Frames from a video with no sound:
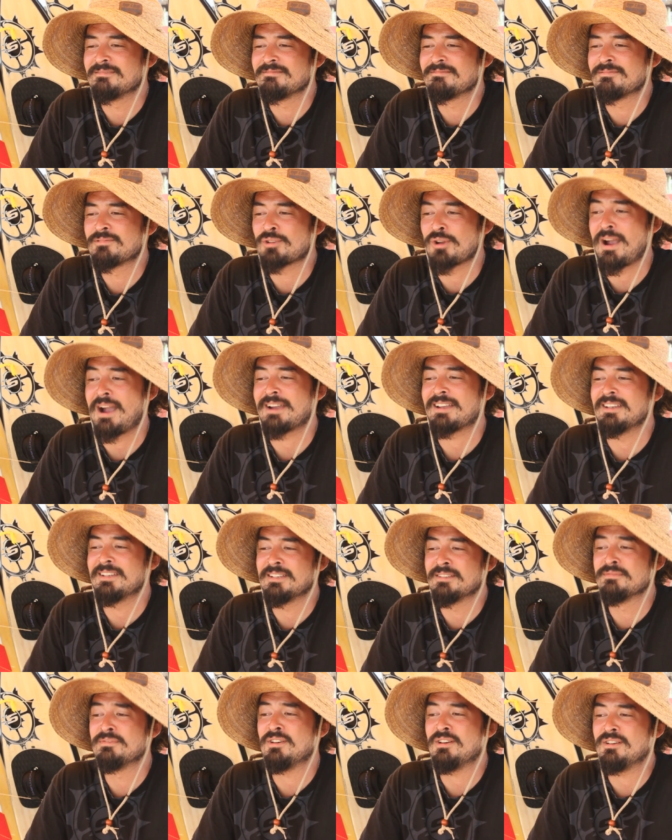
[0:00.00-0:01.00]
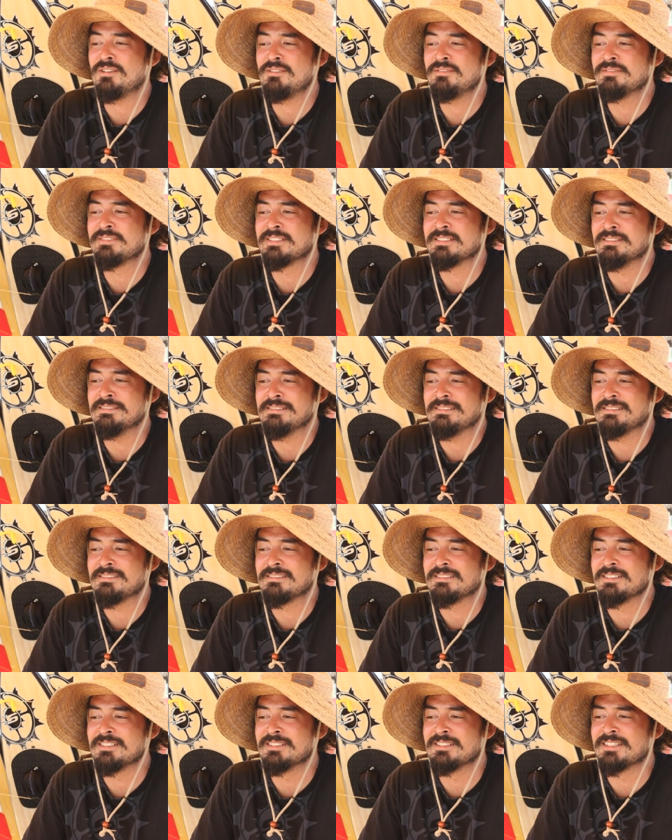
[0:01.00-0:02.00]
tracking involved in
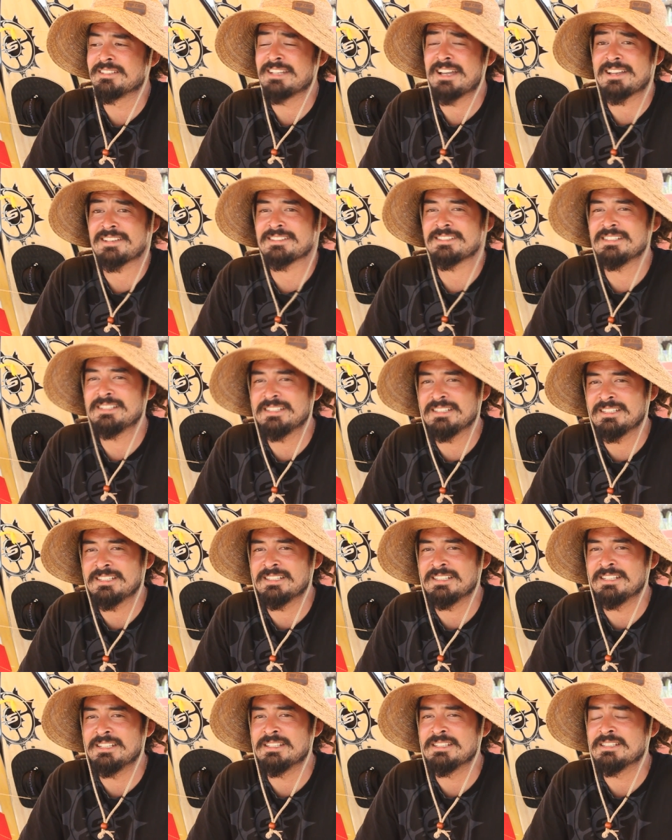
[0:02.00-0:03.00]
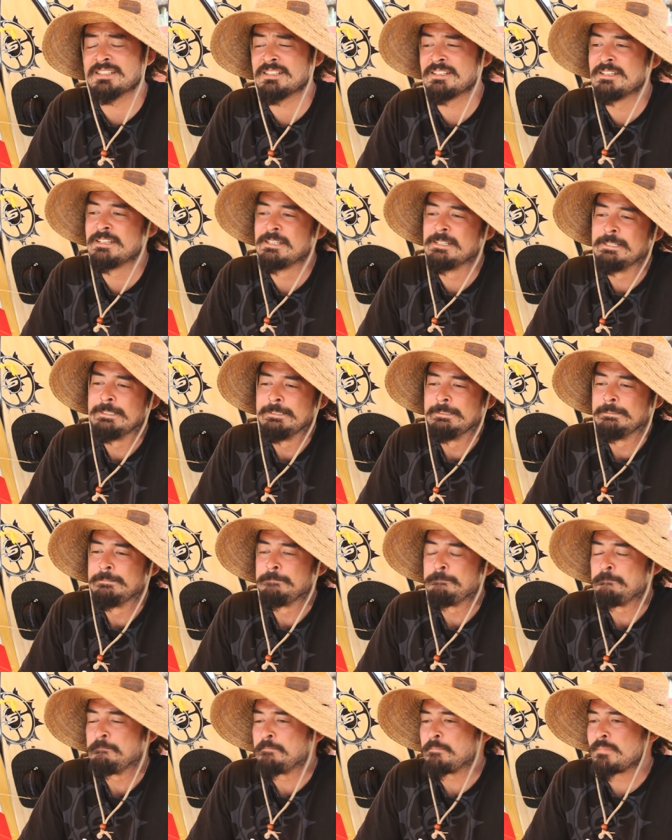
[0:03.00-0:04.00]
the testing and
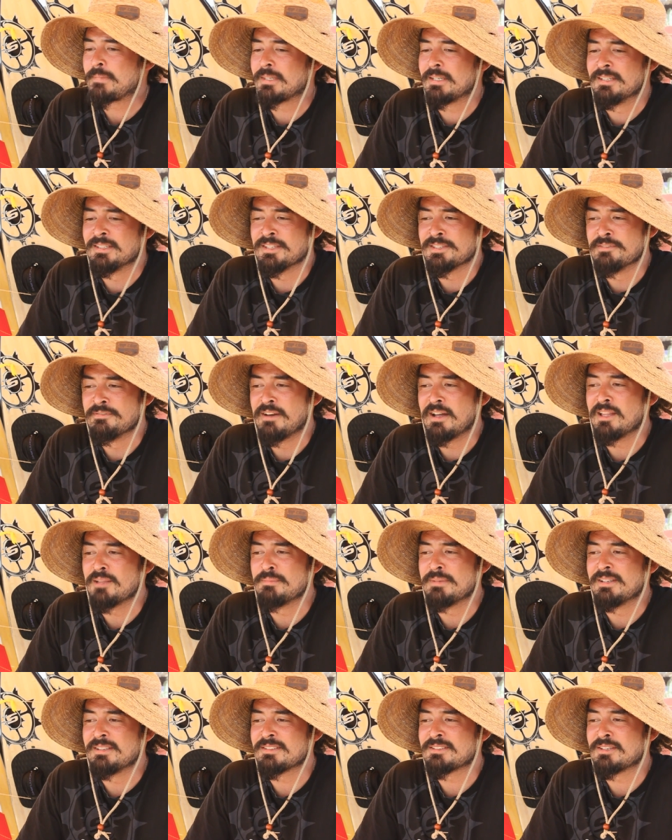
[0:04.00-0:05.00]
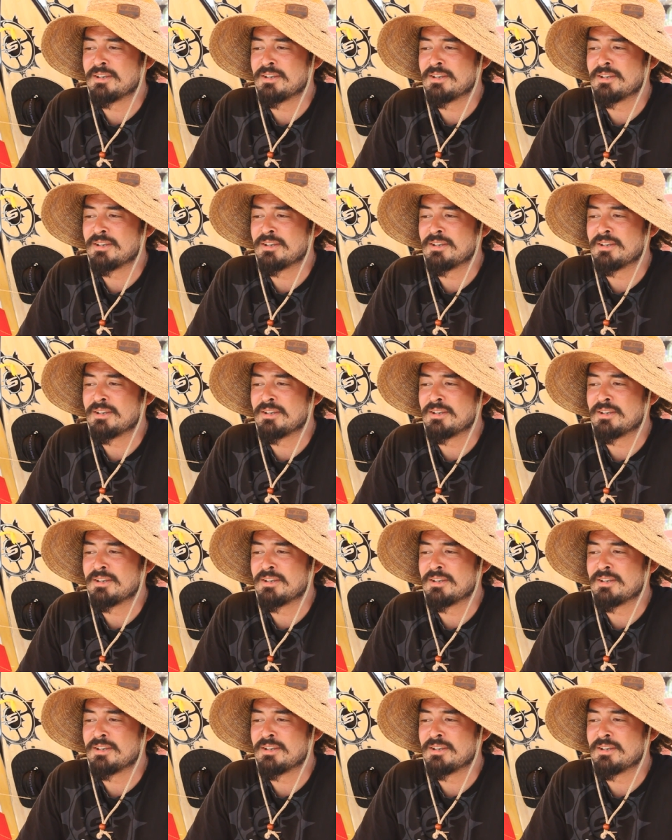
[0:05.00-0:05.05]
in the development.